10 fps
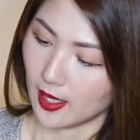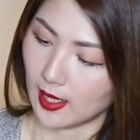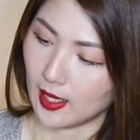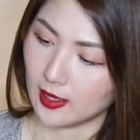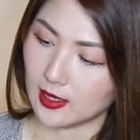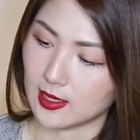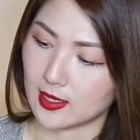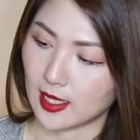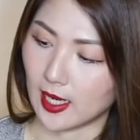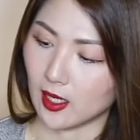And
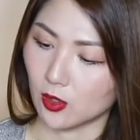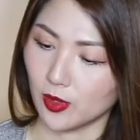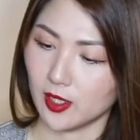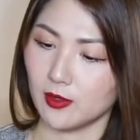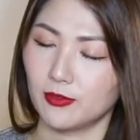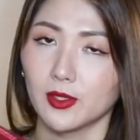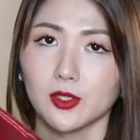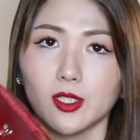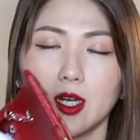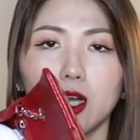inside I already
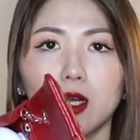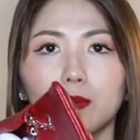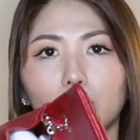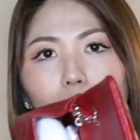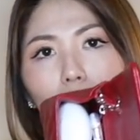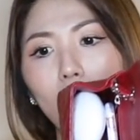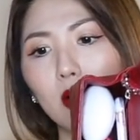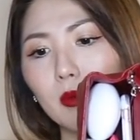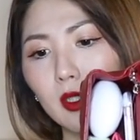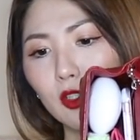filled it up
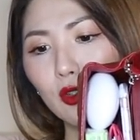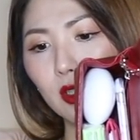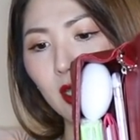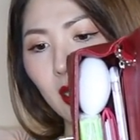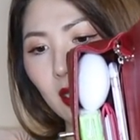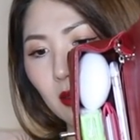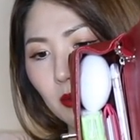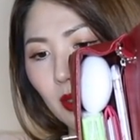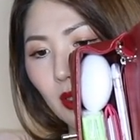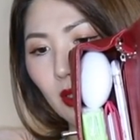how much you can
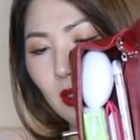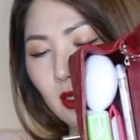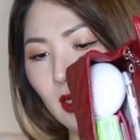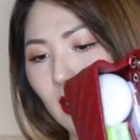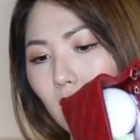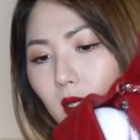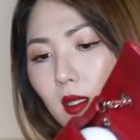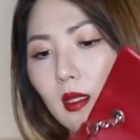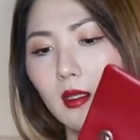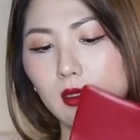put.
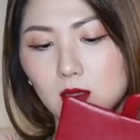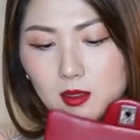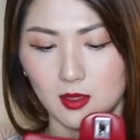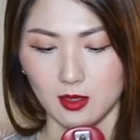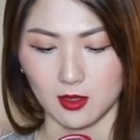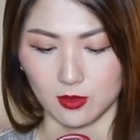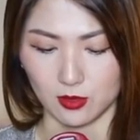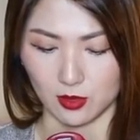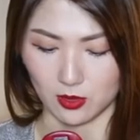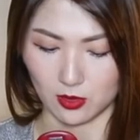
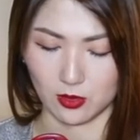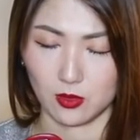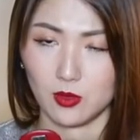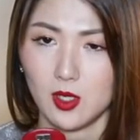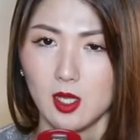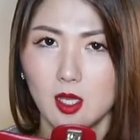So